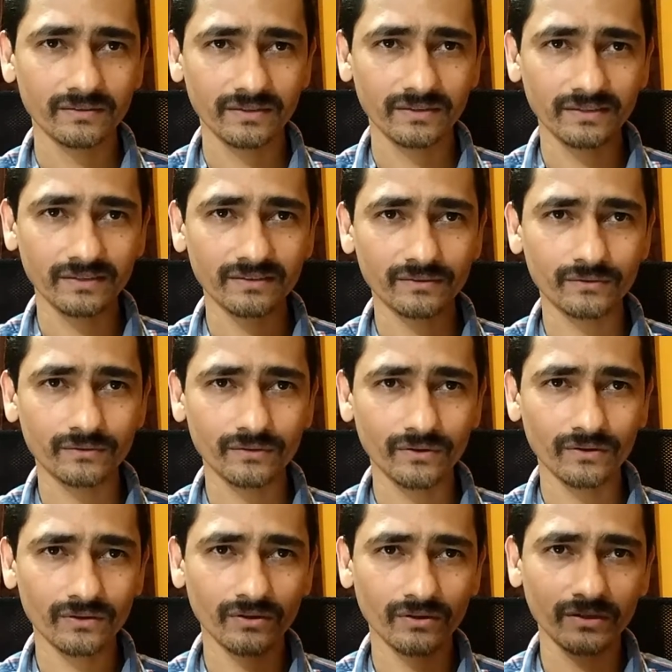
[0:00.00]
think that you
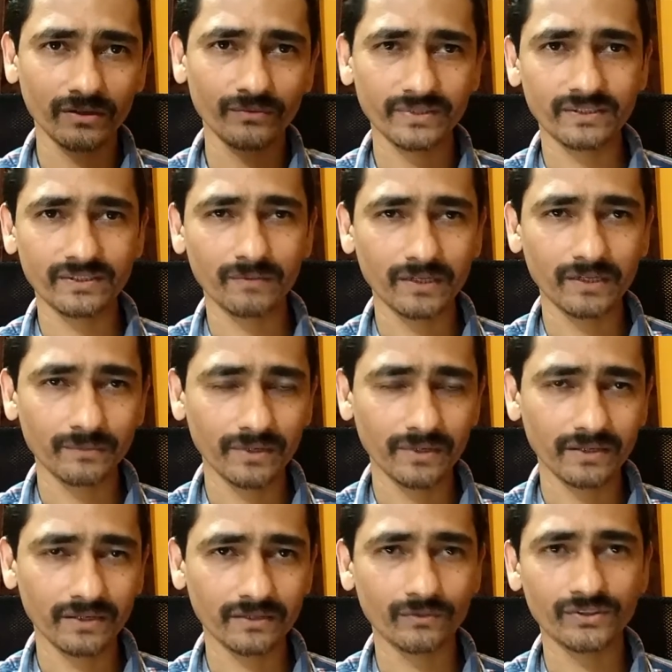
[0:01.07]
have got a visa multiple
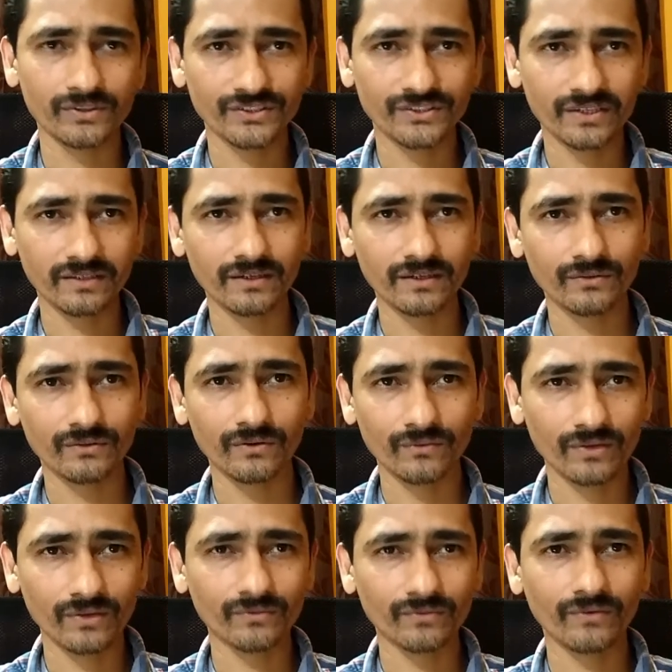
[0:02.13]
entry, you will stay there, you will
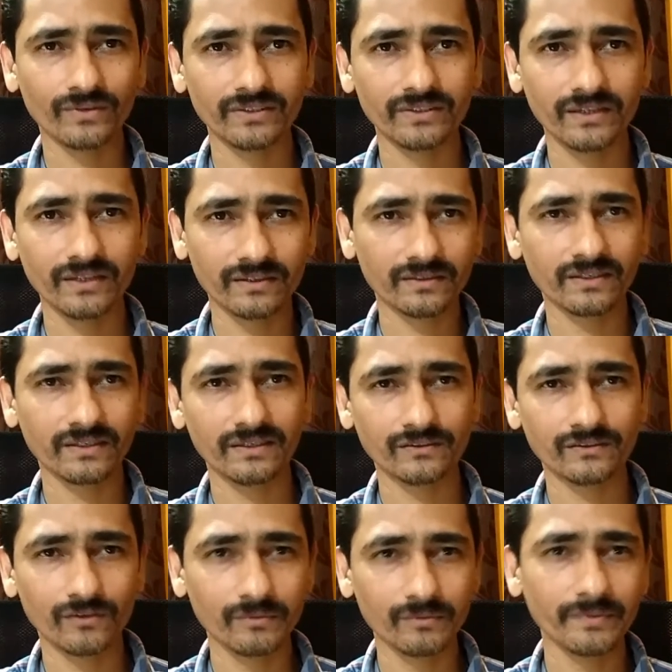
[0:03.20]
work for 1 year, 3
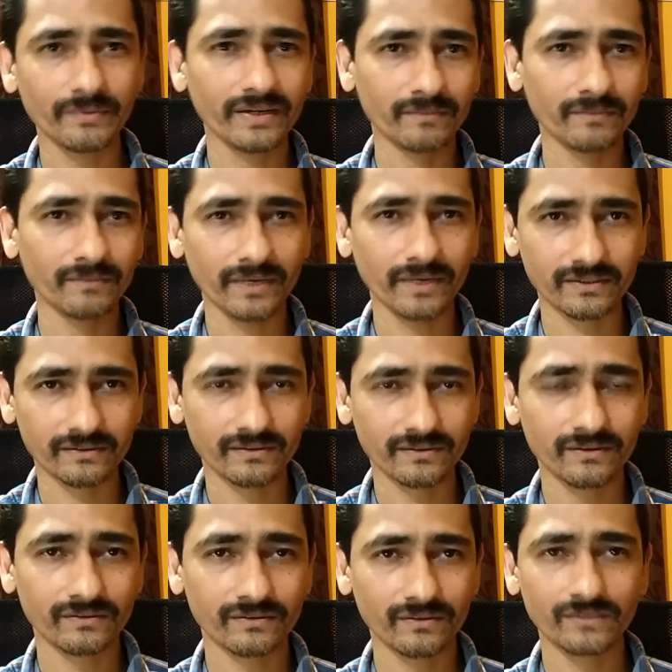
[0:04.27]
years, you will be behind the bars.
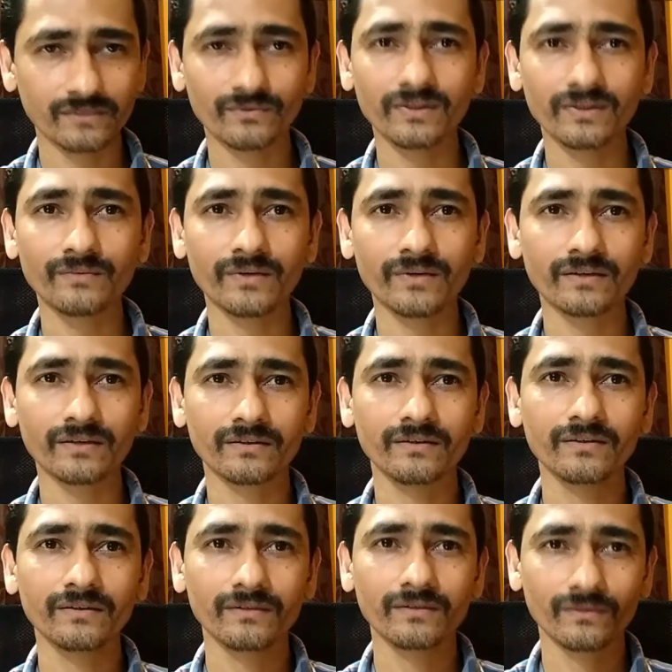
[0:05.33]
So it's only for
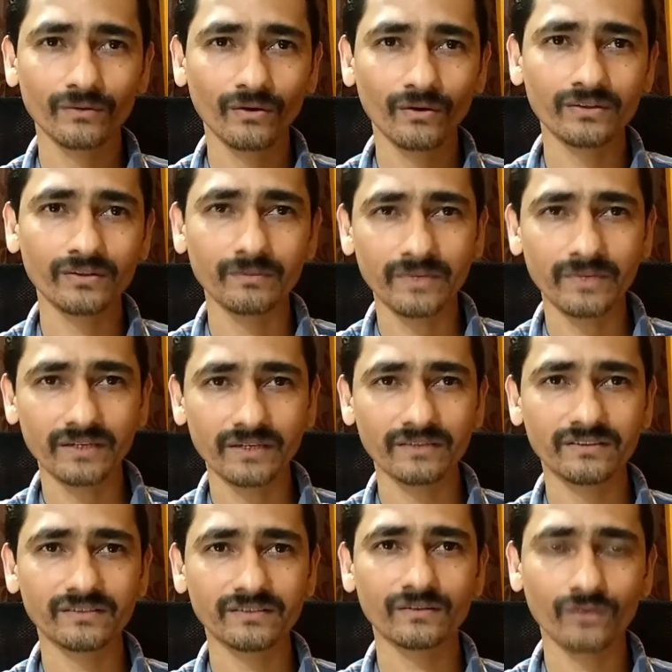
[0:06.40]
non-immigrant.
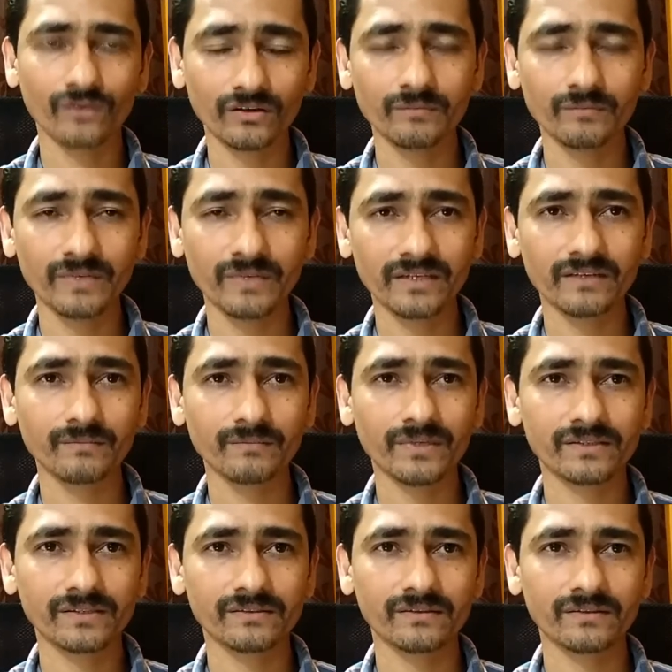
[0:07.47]
This is a non-immigrant
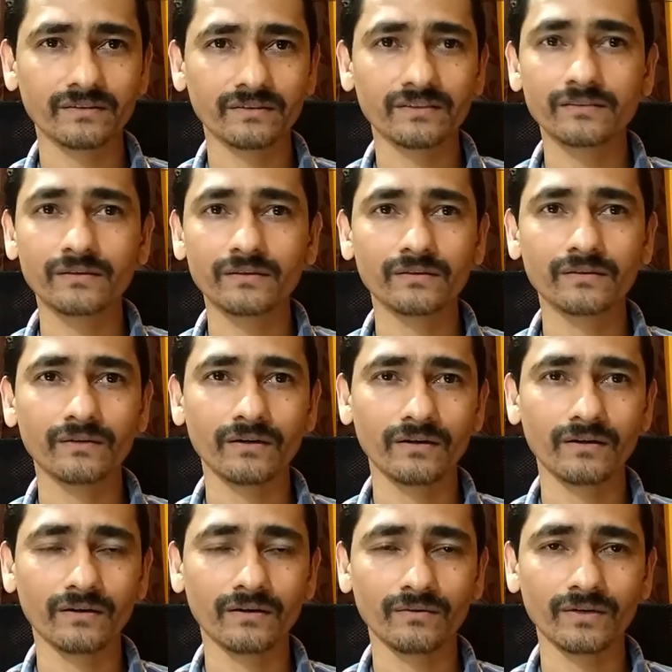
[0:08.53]
plus this is
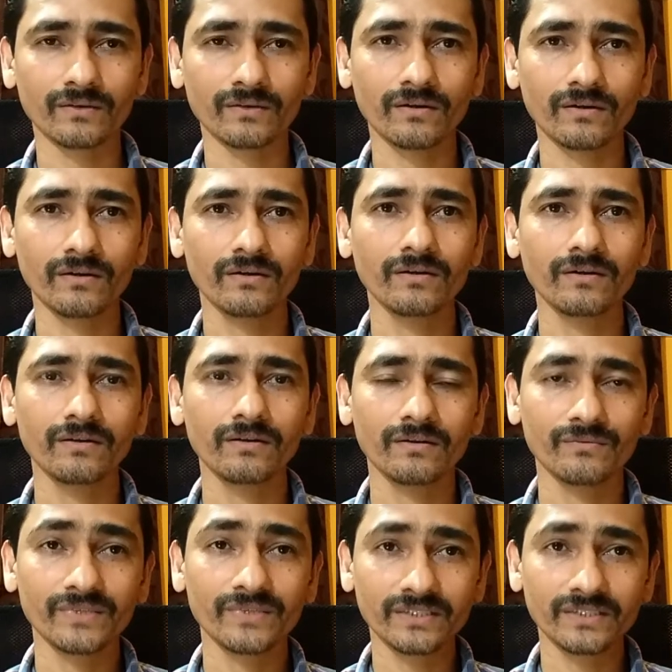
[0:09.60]
what you call
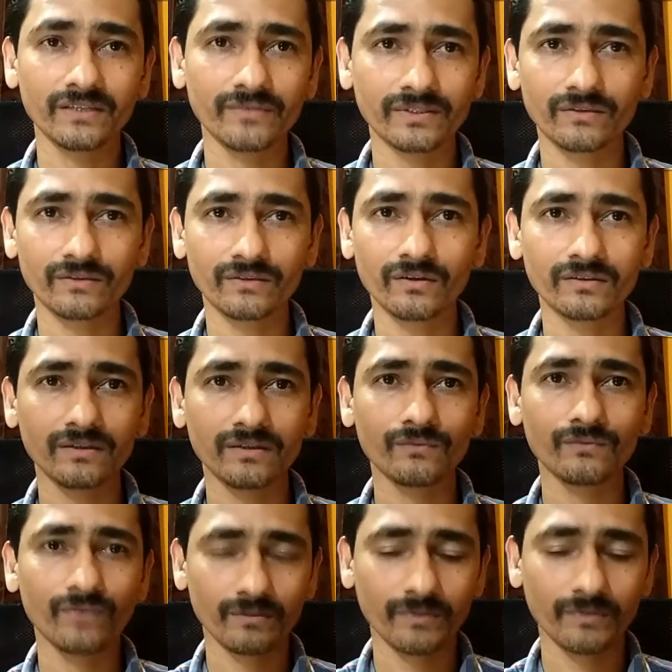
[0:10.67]
visitor visa, not the
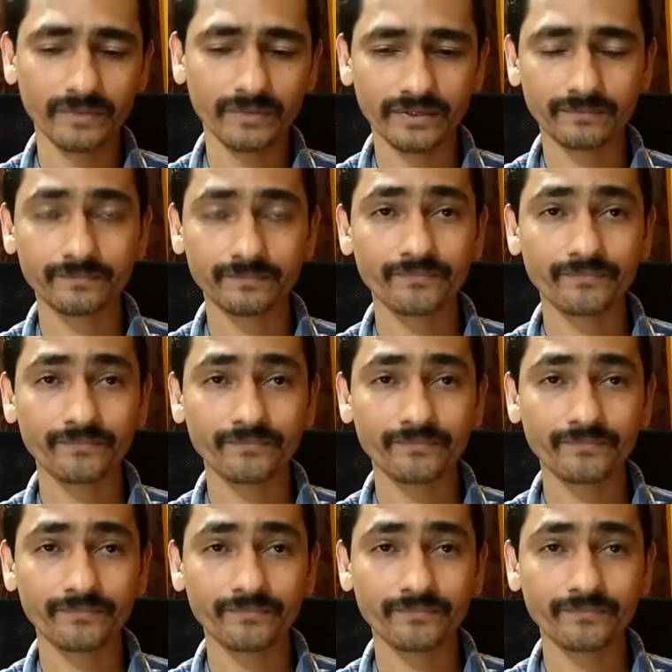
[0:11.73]
work permit.